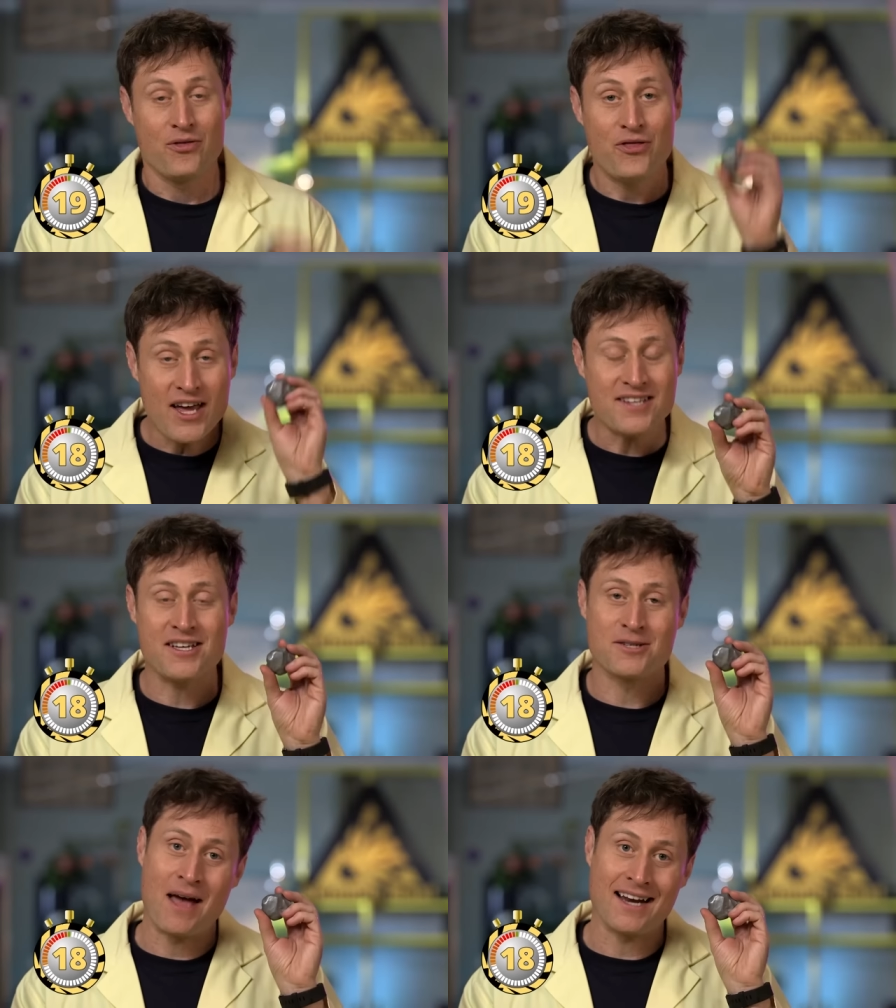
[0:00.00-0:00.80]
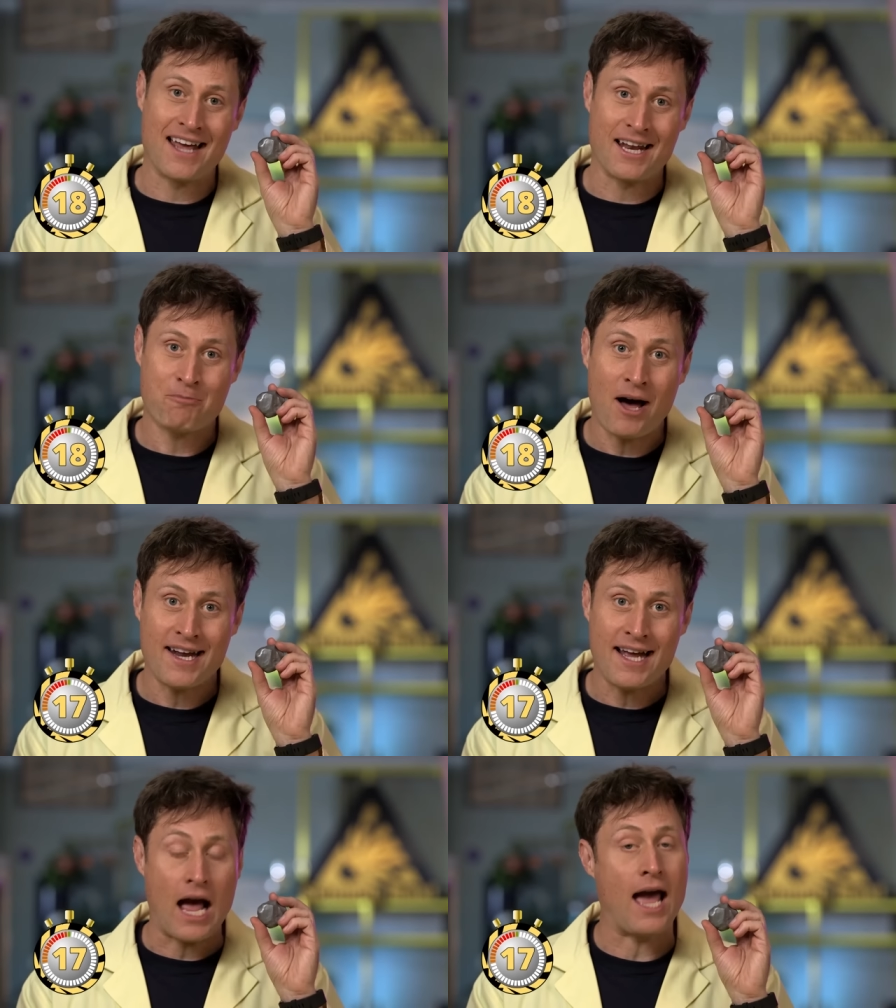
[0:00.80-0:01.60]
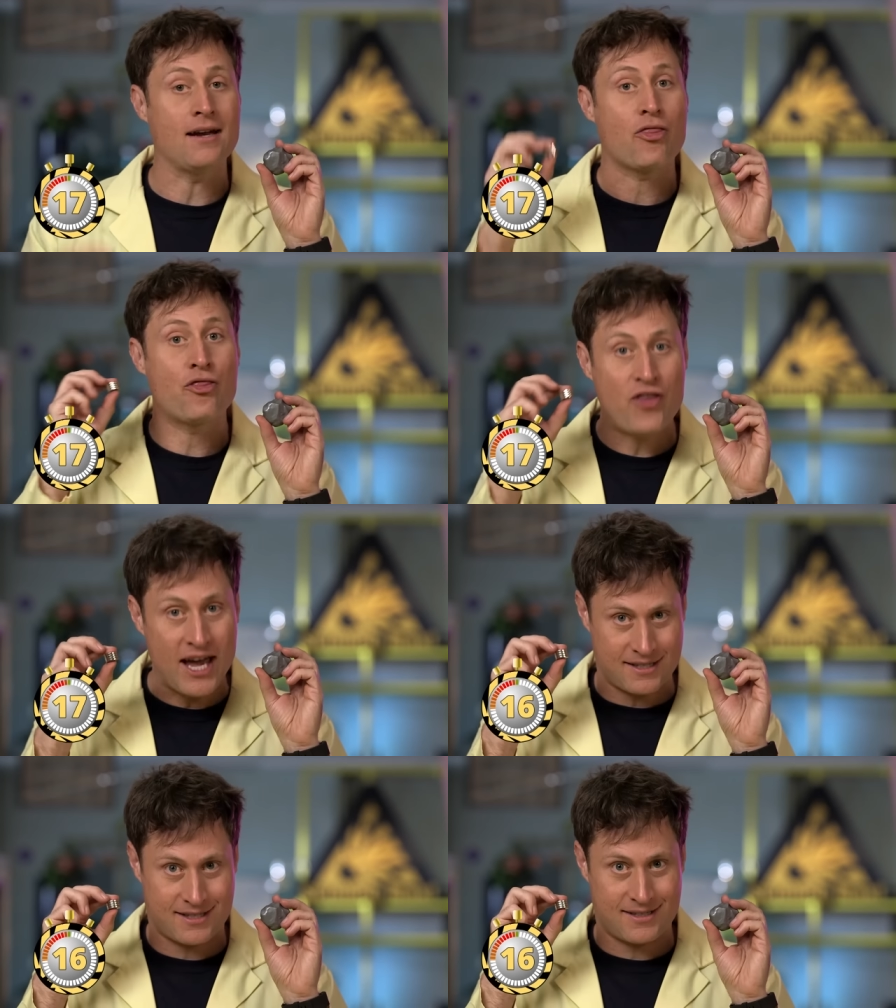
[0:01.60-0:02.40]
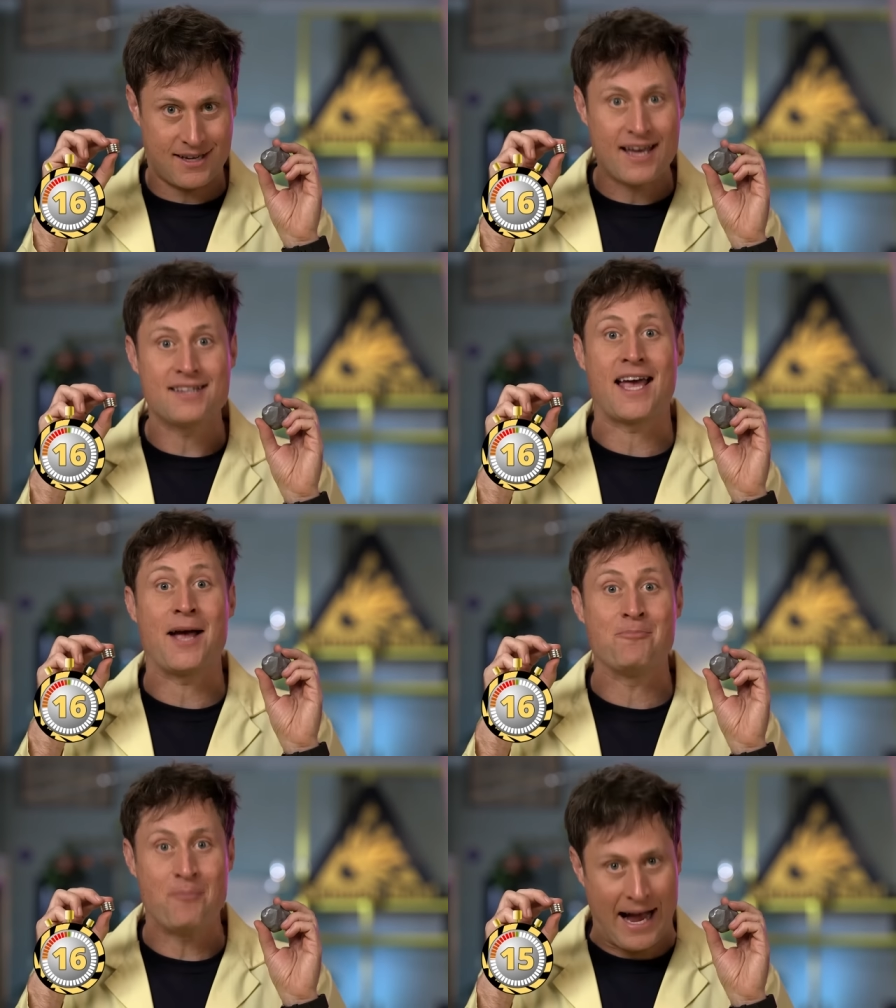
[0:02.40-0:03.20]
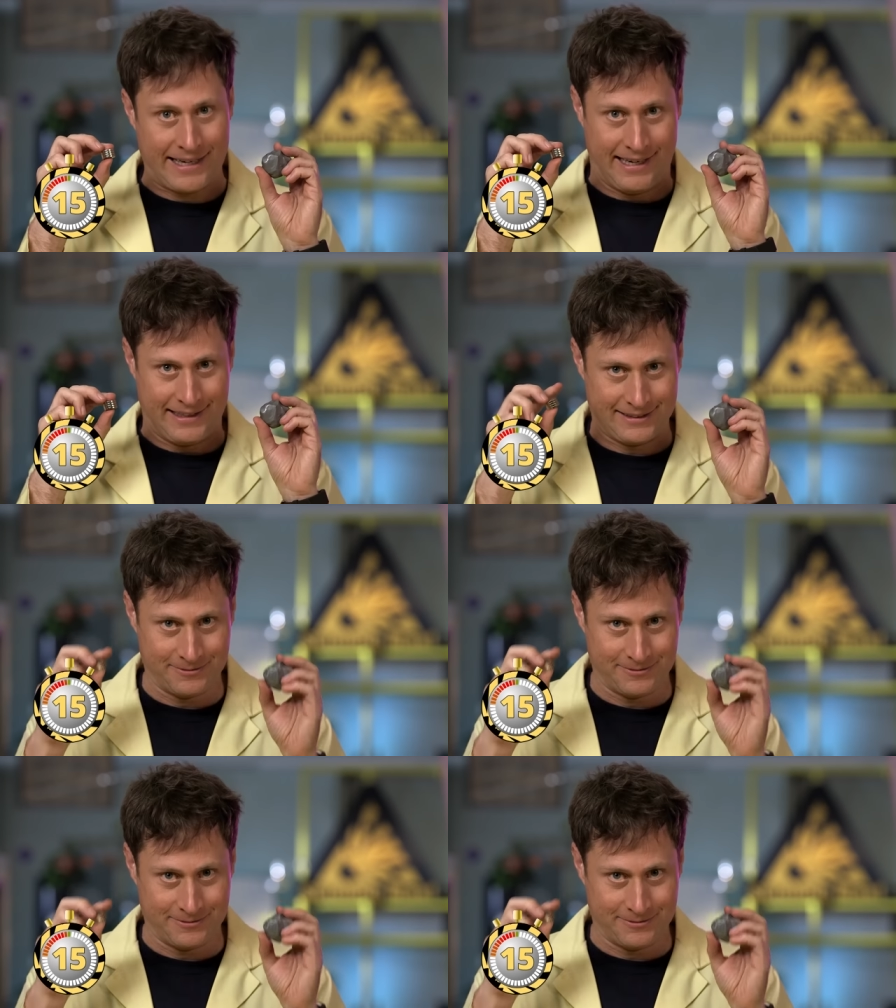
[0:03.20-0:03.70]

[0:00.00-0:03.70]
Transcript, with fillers: This is magnetic putty, and this is a magnet.